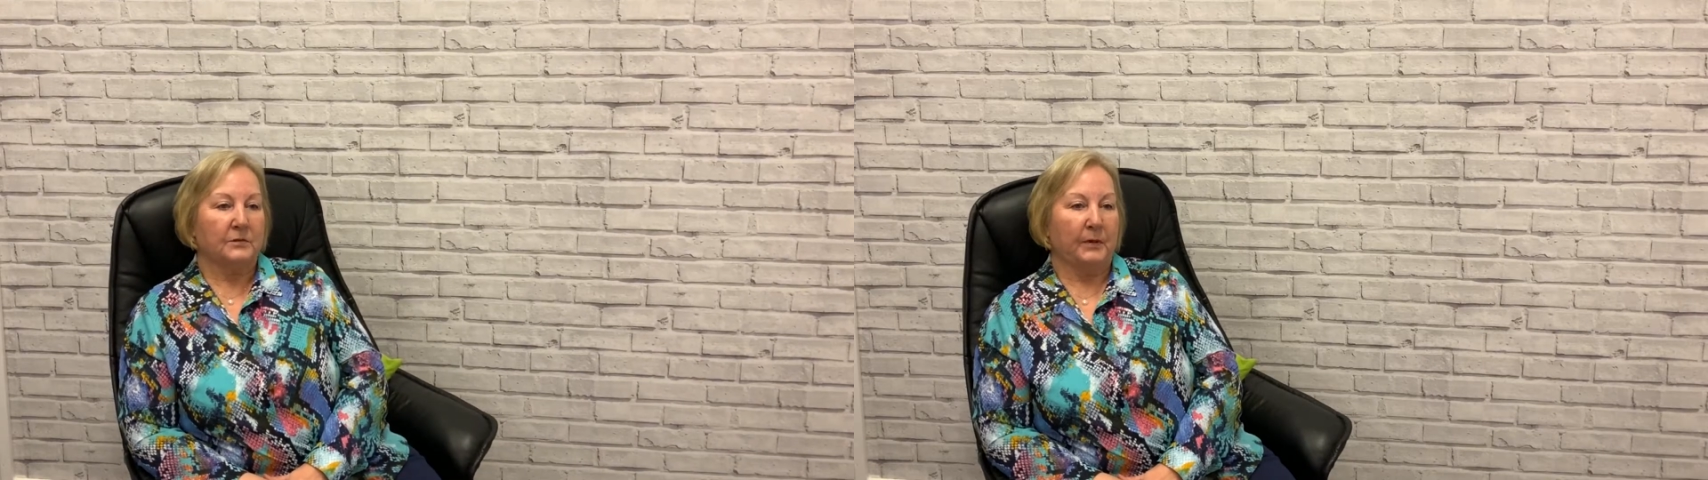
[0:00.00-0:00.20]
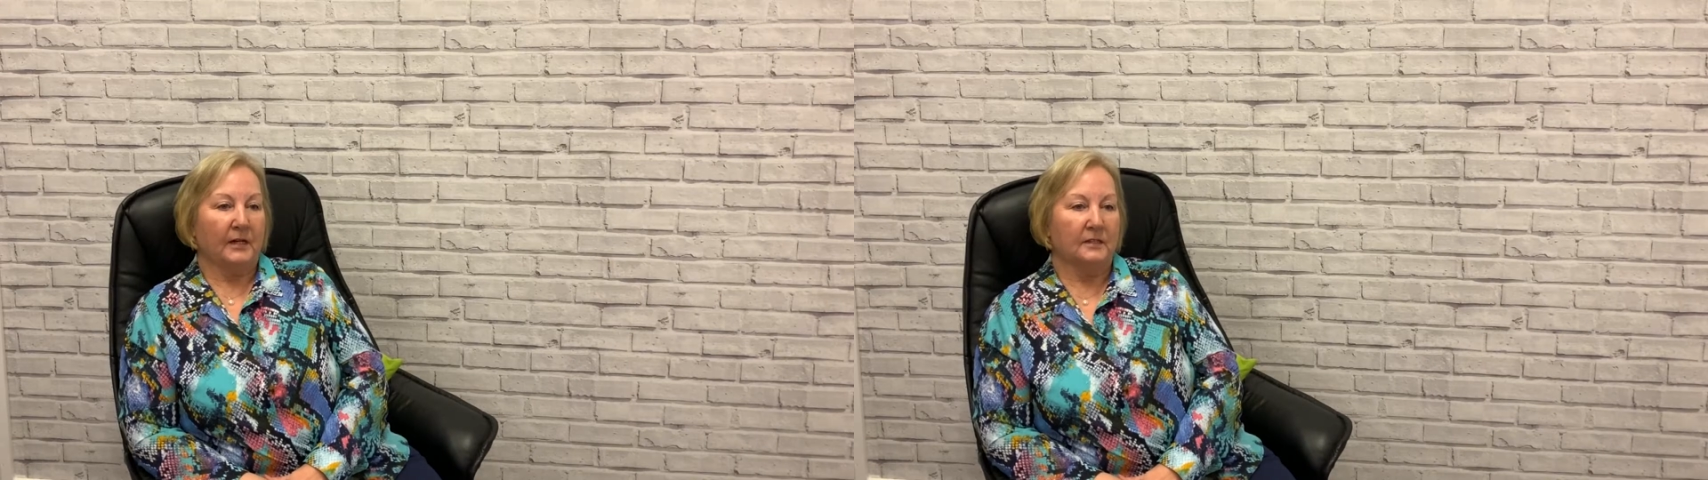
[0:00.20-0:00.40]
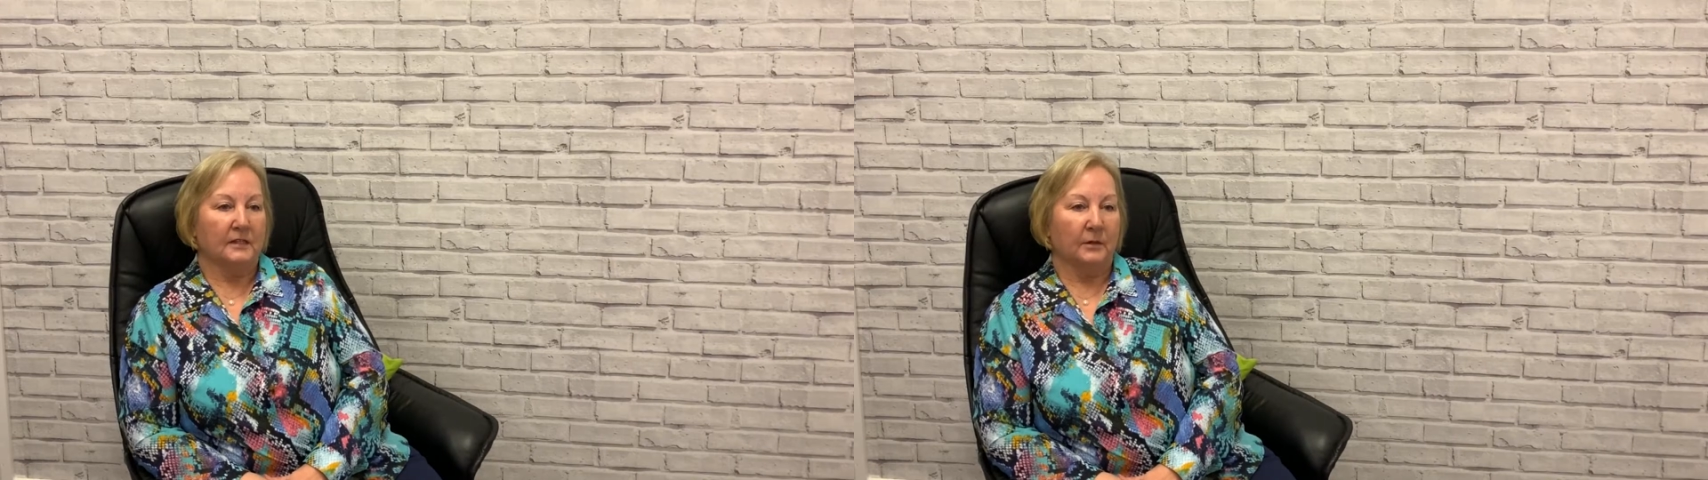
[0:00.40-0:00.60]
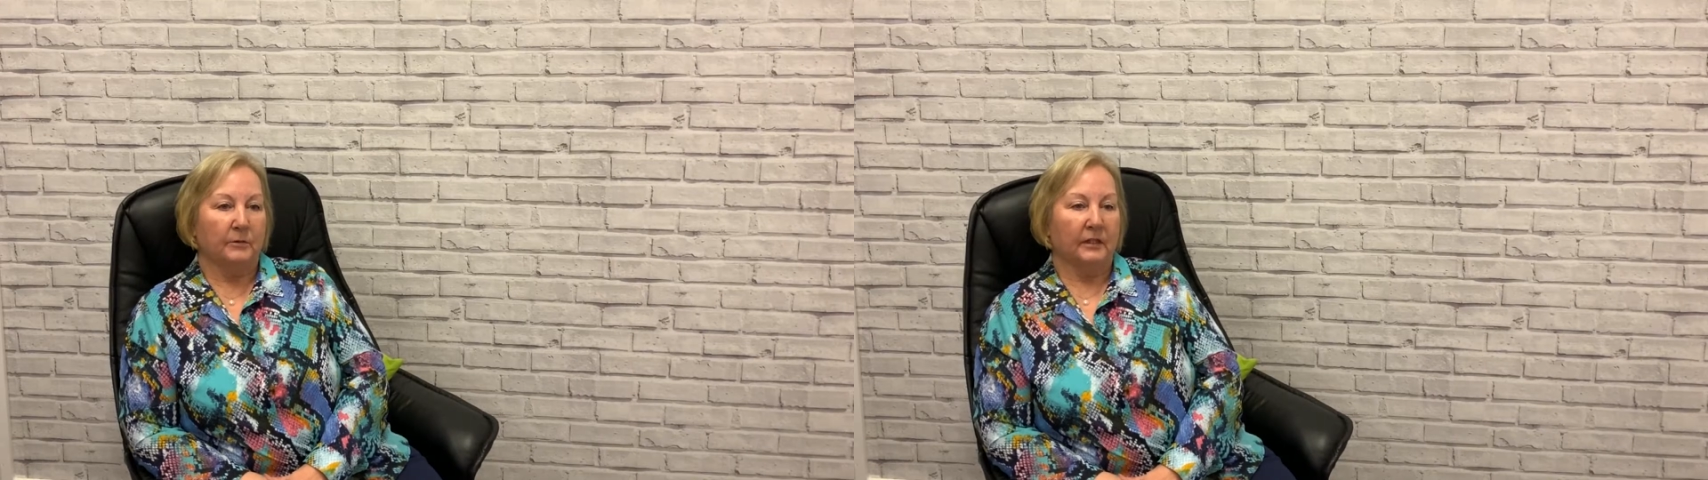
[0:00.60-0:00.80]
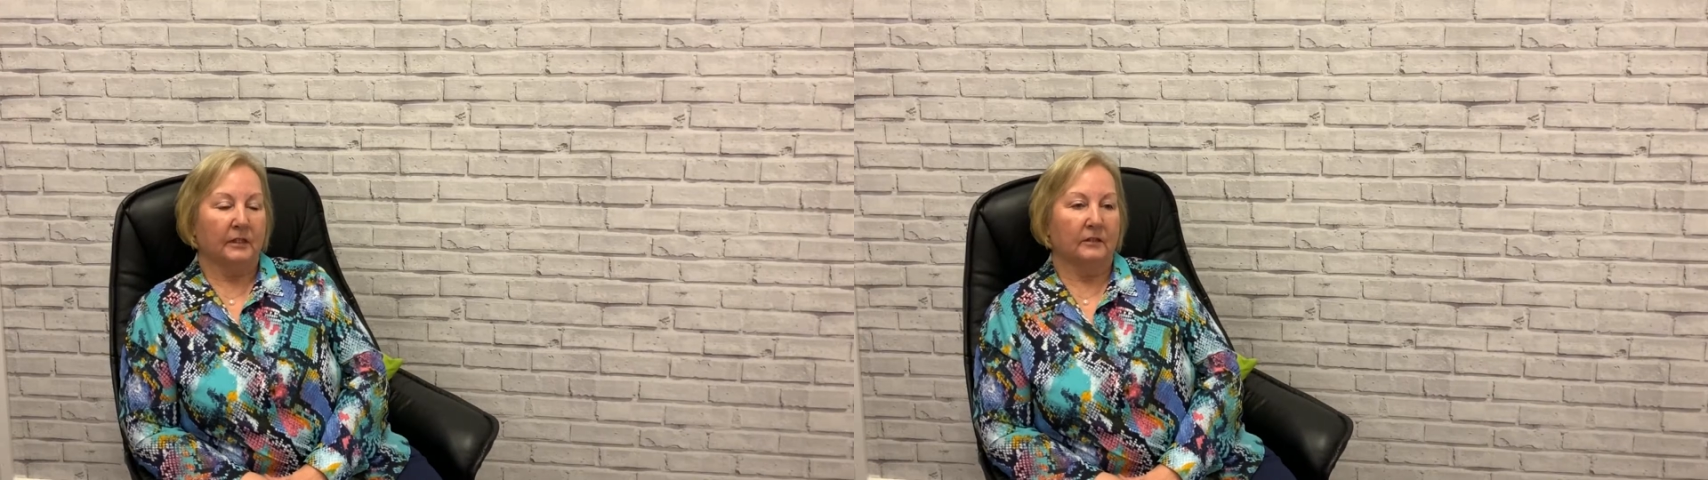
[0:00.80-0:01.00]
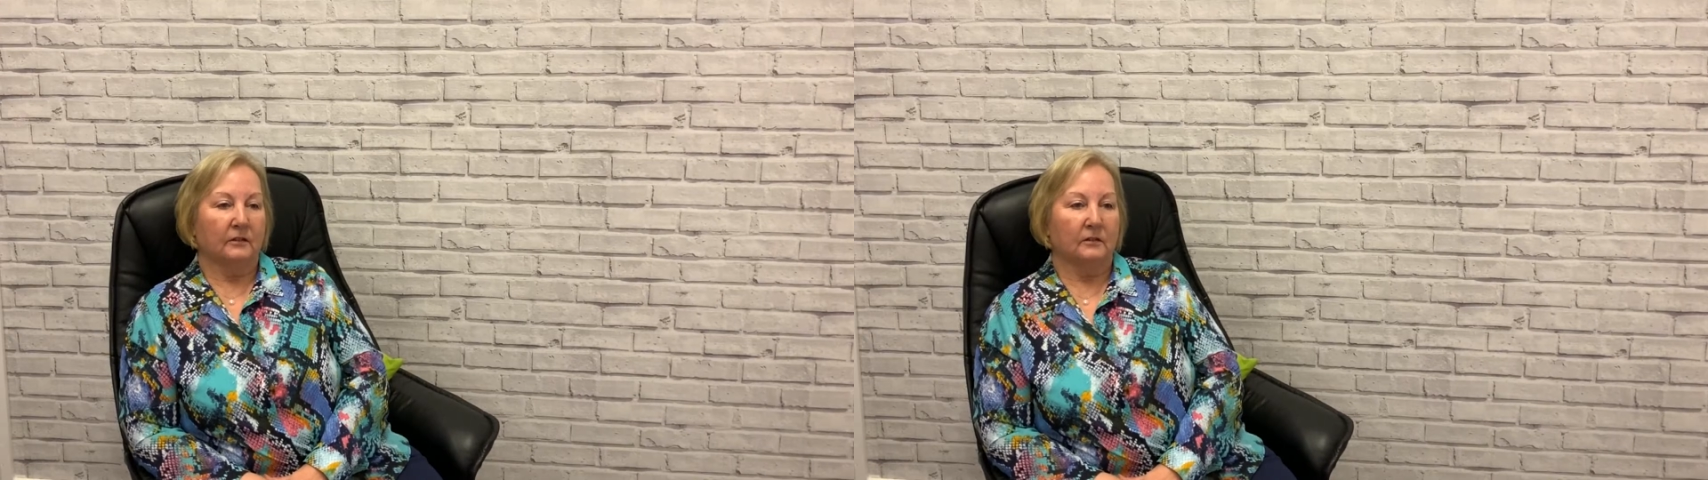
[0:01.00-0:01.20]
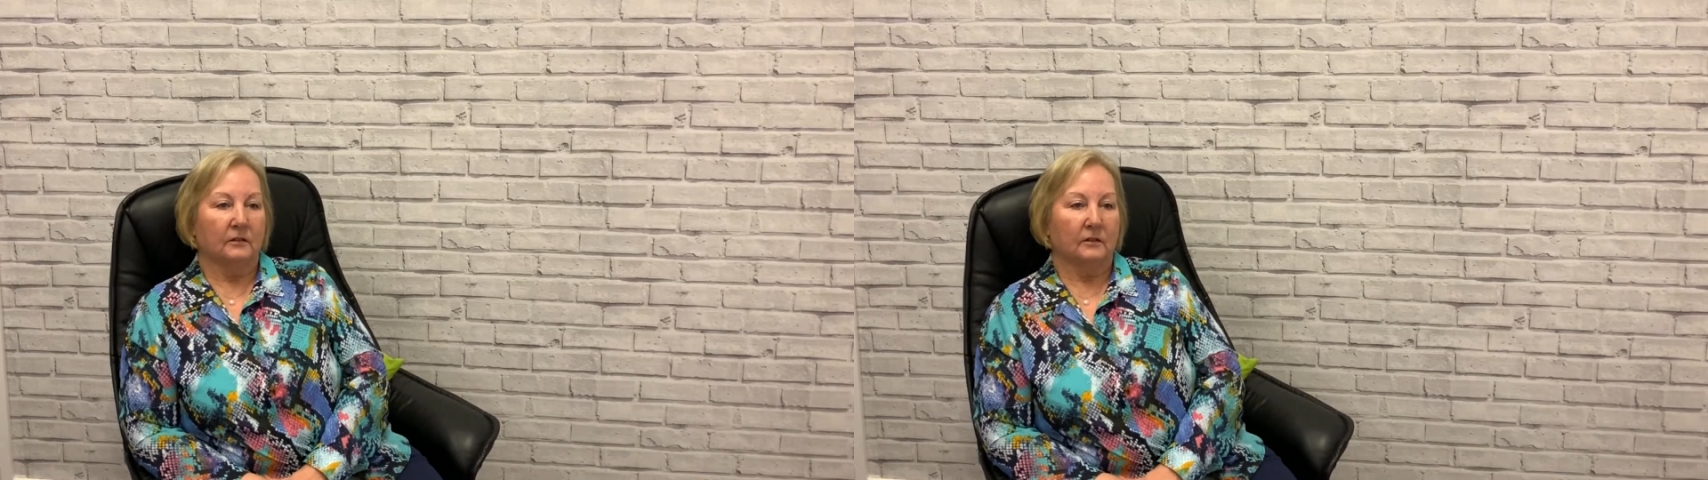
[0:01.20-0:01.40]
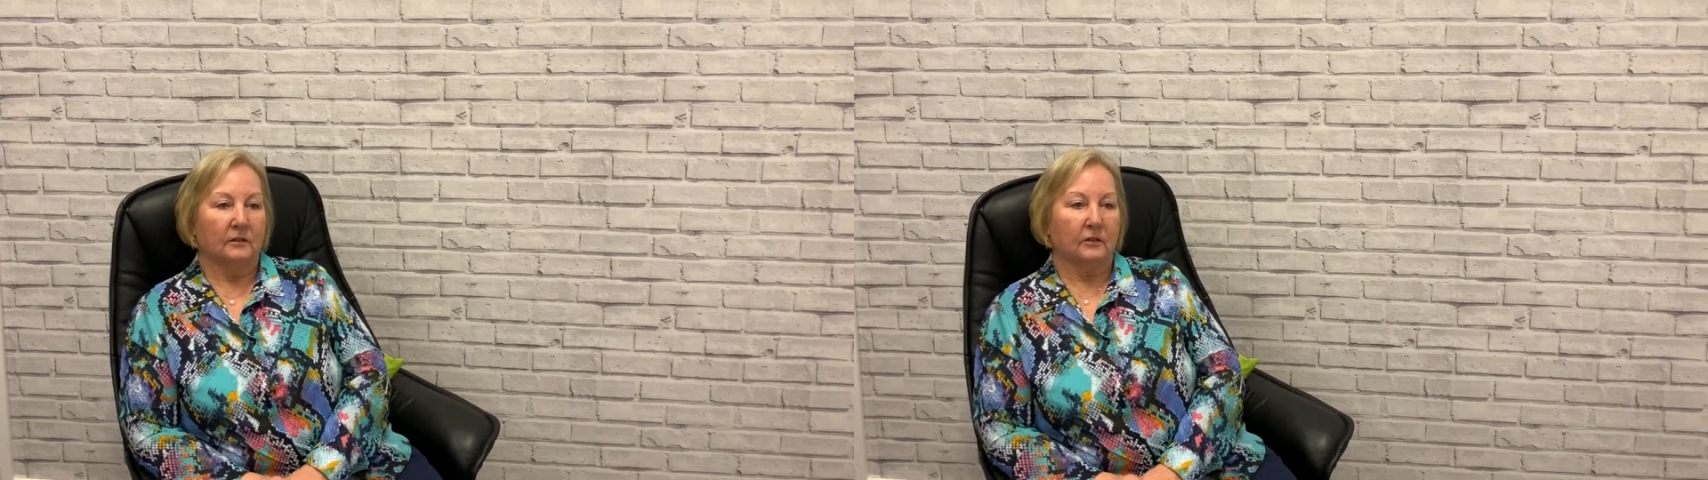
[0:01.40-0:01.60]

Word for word: pandemic and